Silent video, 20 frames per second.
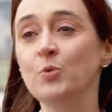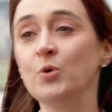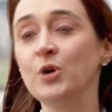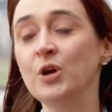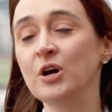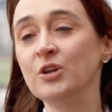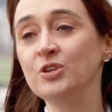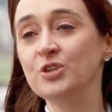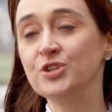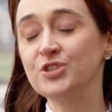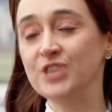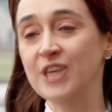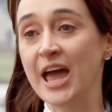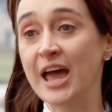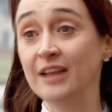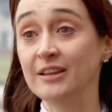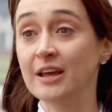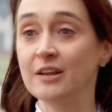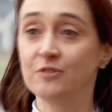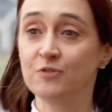would
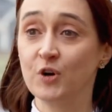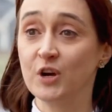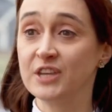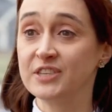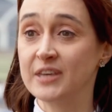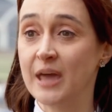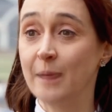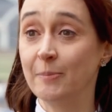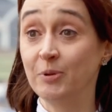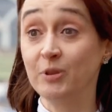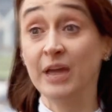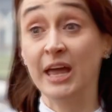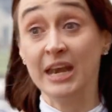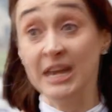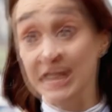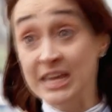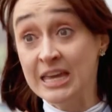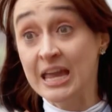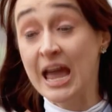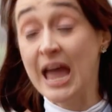understand that, for example, an
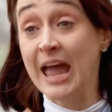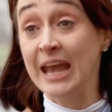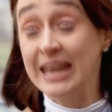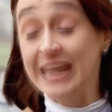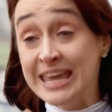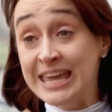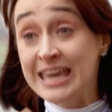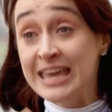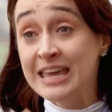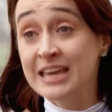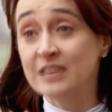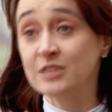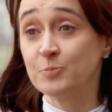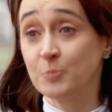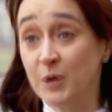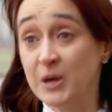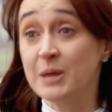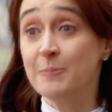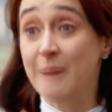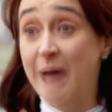E, an E is
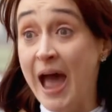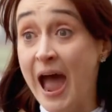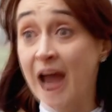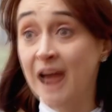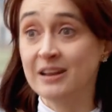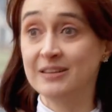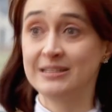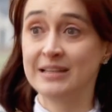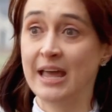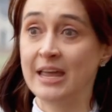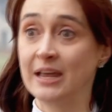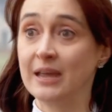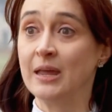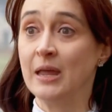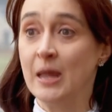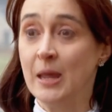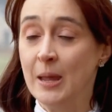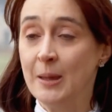pretty bad, is like